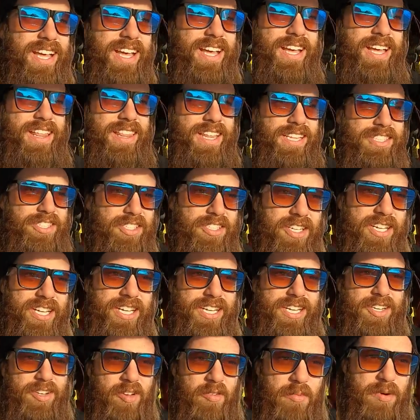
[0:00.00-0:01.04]
uh, that's
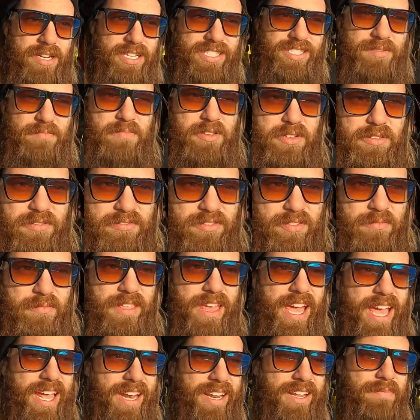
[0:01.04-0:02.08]
good. Nobody's immune from
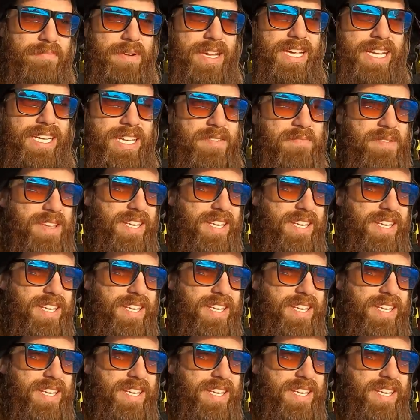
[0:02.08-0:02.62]
that by any